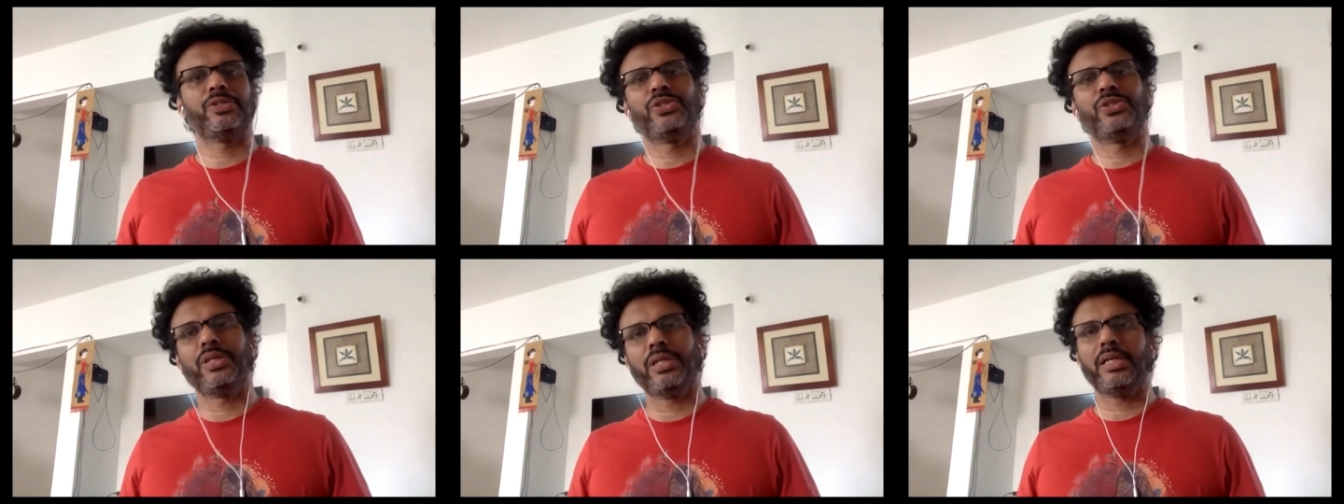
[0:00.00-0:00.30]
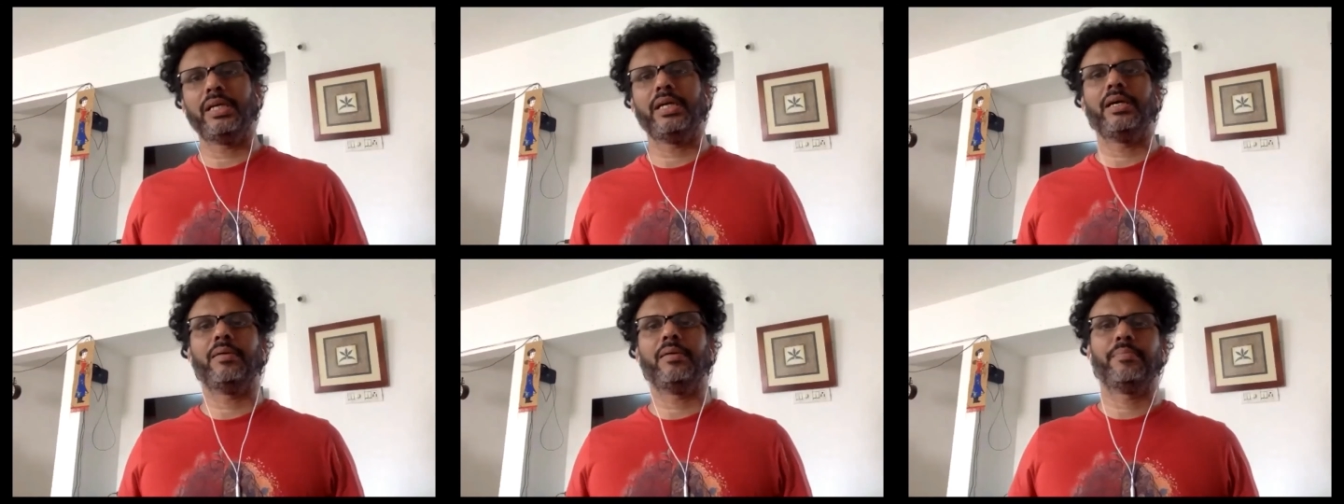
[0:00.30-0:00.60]

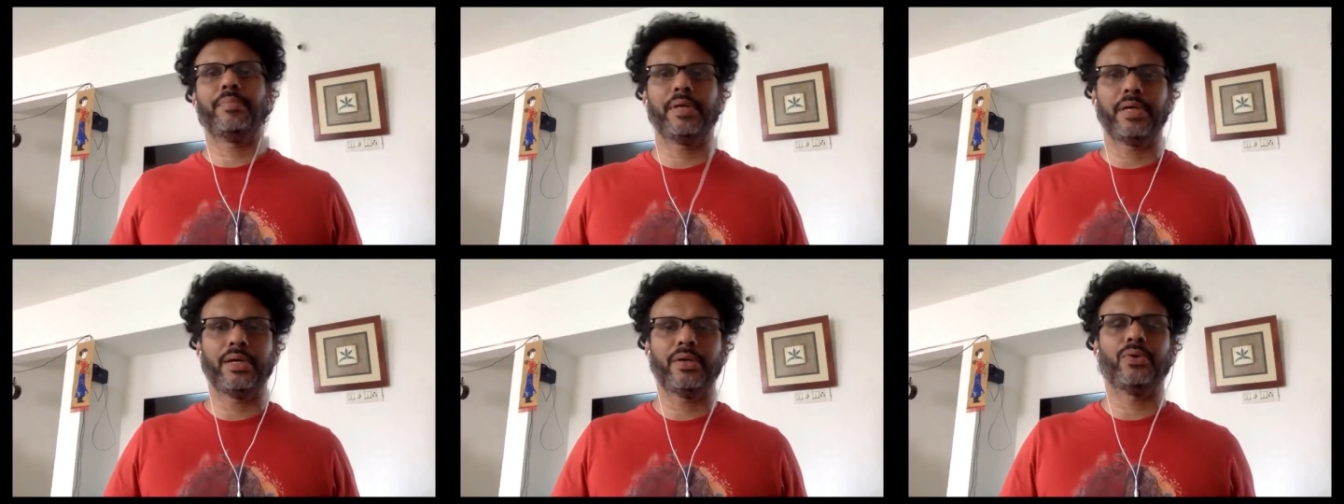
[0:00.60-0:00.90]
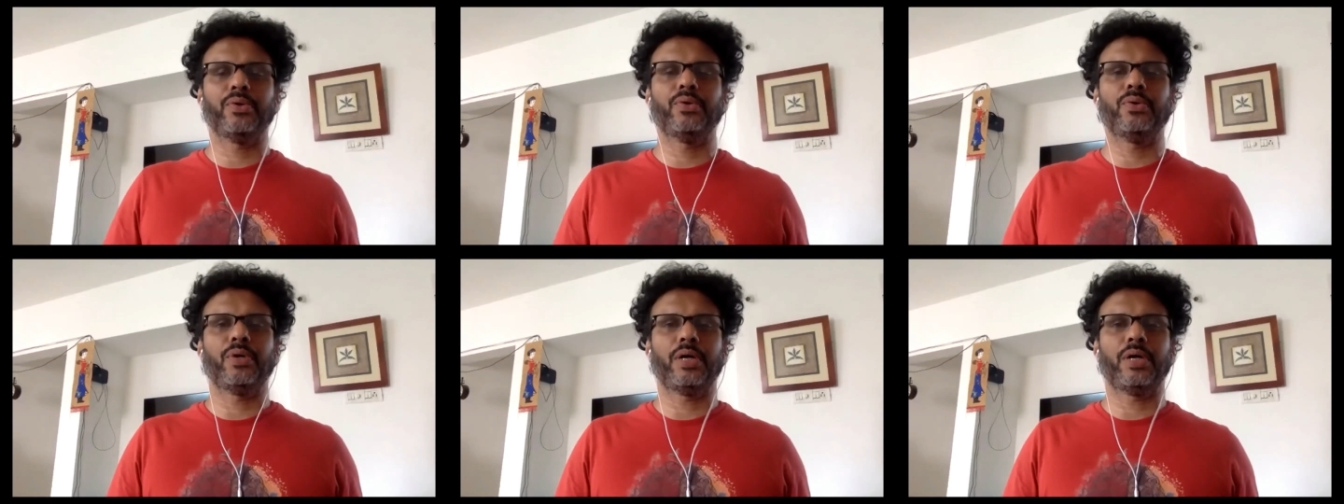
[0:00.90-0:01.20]
Chile,
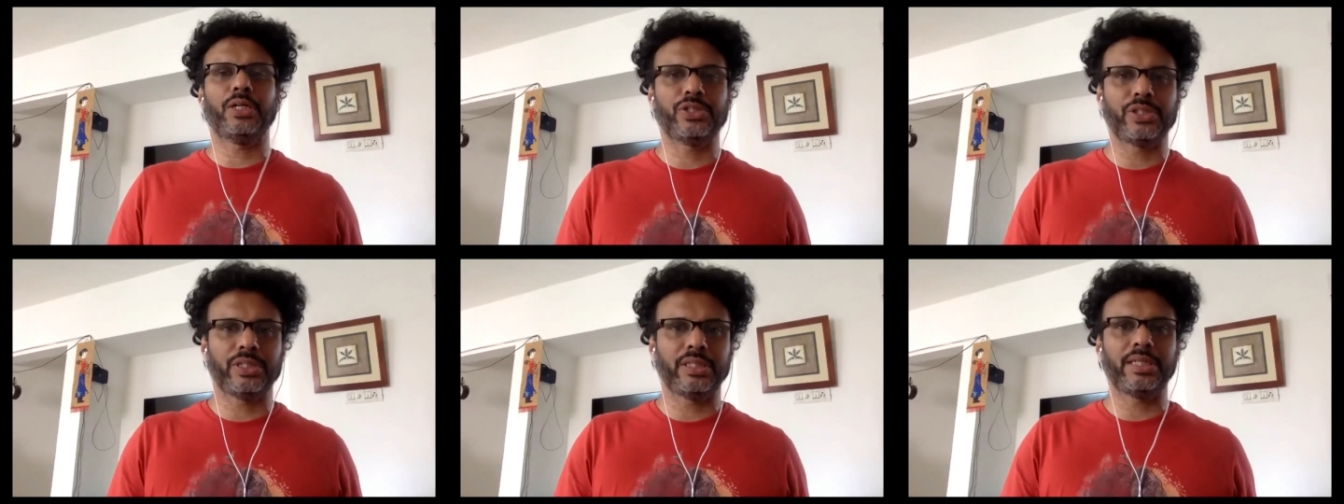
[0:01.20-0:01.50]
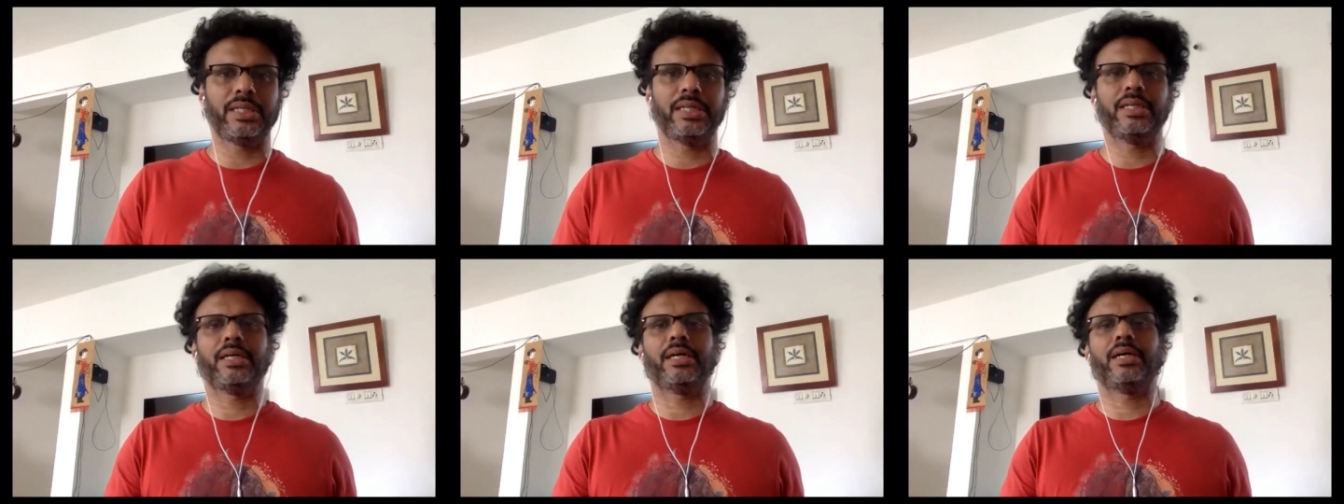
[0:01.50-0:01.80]
Peru,
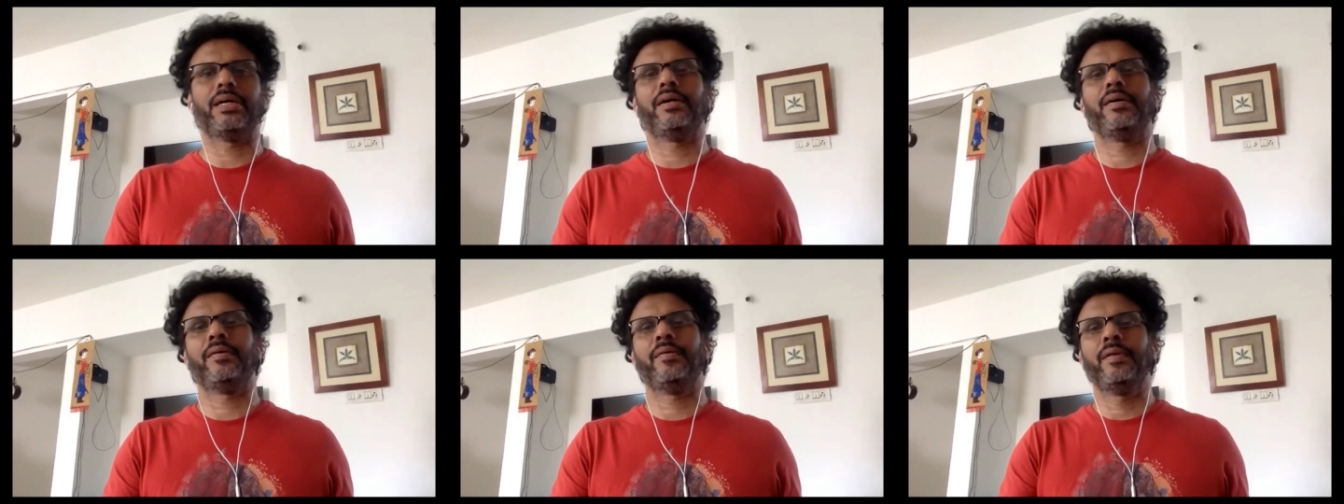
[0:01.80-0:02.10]
Argentina,